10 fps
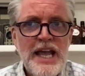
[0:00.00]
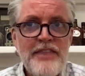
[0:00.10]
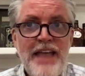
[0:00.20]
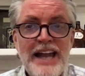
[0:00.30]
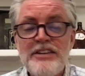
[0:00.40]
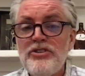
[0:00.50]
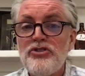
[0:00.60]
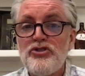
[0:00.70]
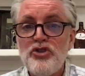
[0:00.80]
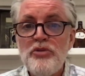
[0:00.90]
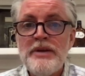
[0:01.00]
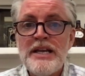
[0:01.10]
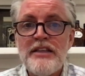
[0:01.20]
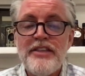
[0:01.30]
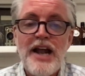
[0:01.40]
And that is
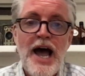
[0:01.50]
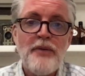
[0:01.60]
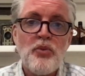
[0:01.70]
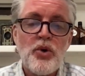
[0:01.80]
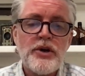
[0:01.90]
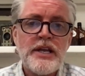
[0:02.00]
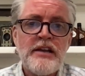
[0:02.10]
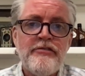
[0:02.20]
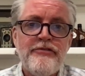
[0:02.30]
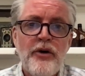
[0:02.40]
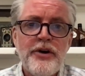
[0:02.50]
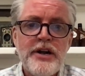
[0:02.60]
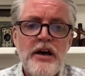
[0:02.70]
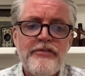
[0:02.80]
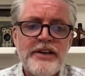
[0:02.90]
assuming that I'm working far
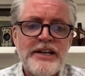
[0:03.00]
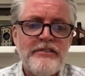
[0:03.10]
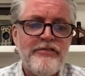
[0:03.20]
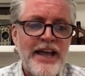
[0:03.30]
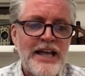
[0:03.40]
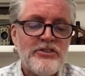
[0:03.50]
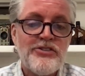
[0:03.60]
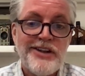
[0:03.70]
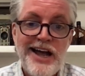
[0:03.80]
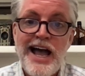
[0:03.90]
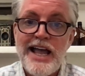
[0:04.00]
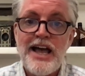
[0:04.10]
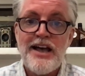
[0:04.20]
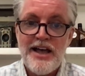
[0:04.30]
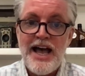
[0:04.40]
enough in advance that
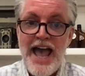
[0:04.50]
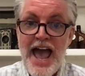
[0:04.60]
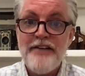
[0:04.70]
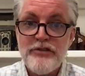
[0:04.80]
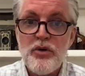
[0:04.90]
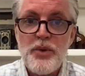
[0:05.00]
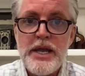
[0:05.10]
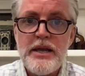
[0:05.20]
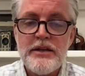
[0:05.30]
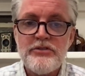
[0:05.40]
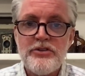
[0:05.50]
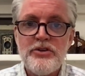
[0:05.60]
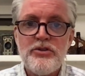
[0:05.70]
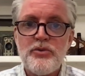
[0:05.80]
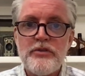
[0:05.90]
I have a week to
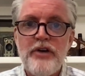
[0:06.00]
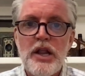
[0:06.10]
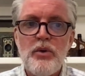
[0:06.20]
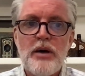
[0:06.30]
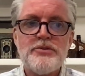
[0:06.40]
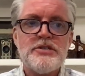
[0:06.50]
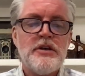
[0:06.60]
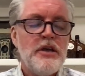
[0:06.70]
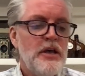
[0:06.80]
do 3 follow-ups.